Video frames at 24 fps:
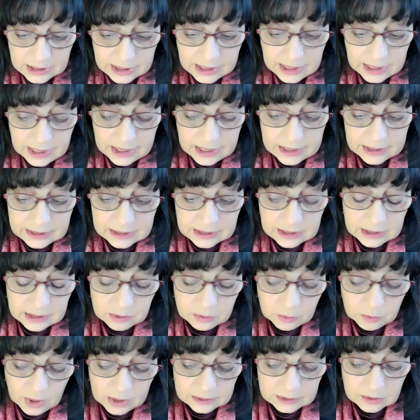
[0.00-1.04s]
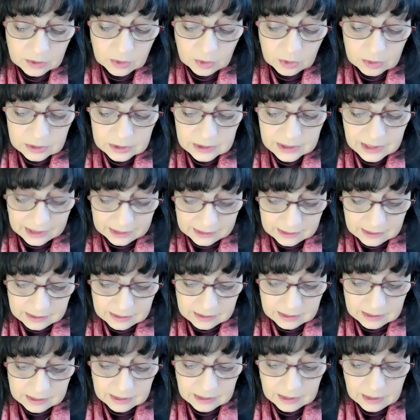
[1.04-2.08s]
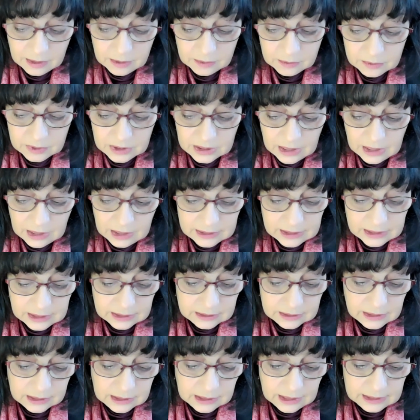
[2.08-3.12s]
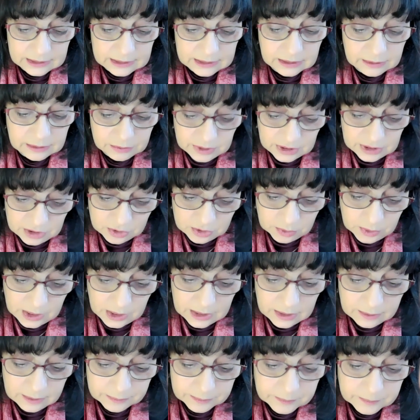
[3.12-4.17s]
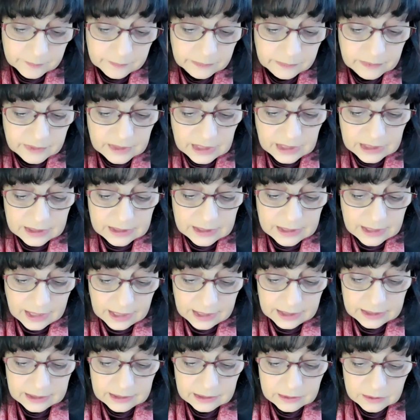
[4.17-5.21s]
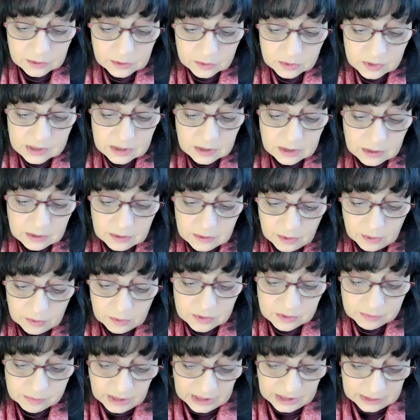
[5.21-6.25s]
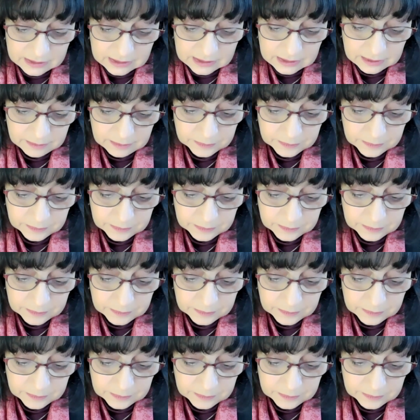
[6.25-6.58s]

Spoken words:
and in what contexts regarding the cultic ritual did they use those means?